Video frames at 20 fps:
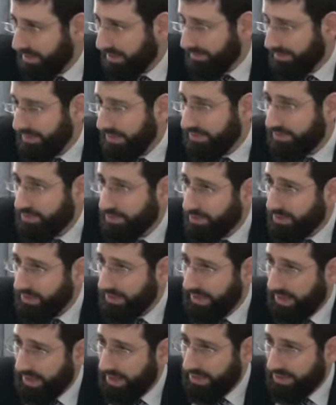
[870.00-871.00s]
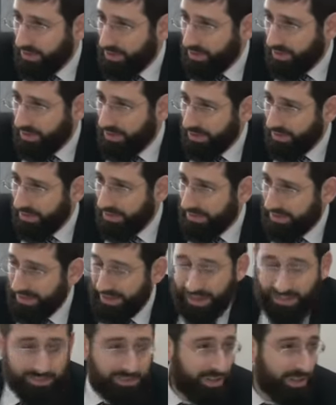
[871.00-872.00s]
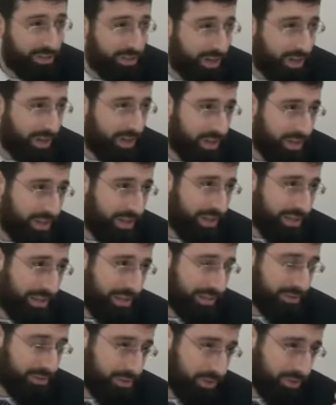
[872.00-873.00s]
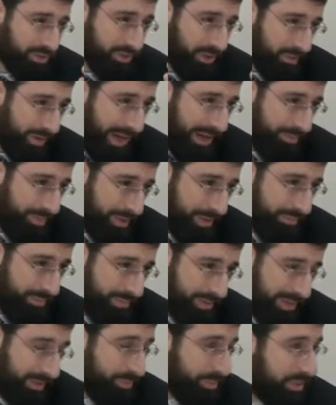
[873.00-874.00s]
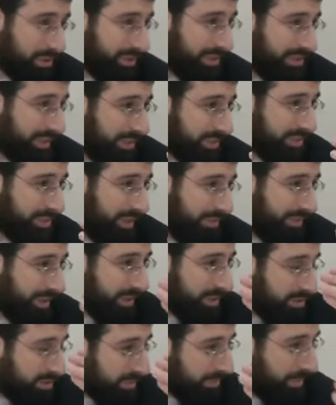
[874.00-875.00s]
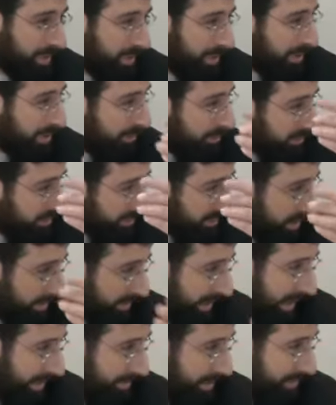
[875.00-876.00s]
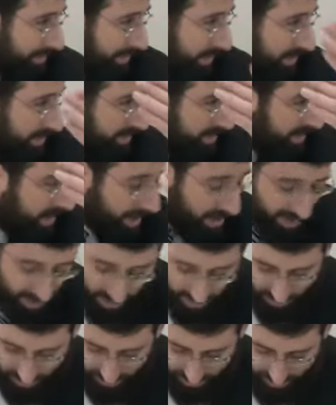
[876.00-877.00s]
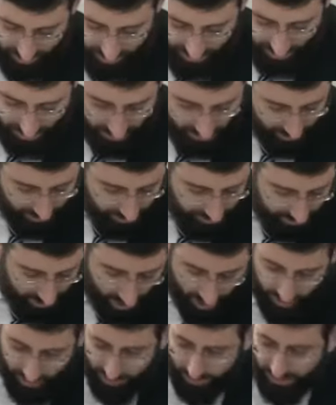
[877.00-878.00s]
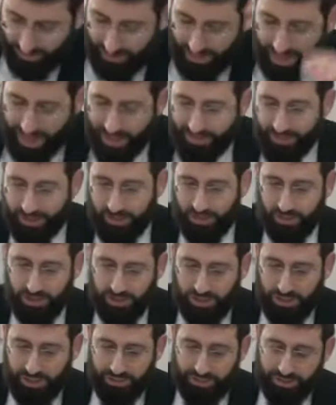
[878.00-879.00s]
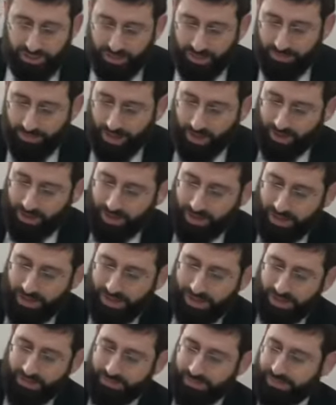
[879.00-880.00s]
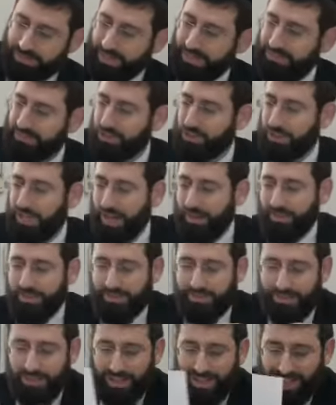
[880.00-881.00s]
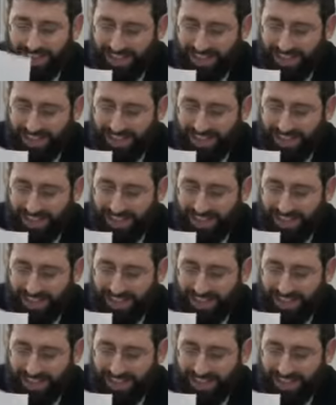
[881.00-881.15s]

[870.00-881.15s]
If they stored the, the oil in the Azara, that's Rishus Harabim, then we should say Safek Toma Rishus Harabim Tahar. So you have on your sheet the Gemara in Masechta Shabbos,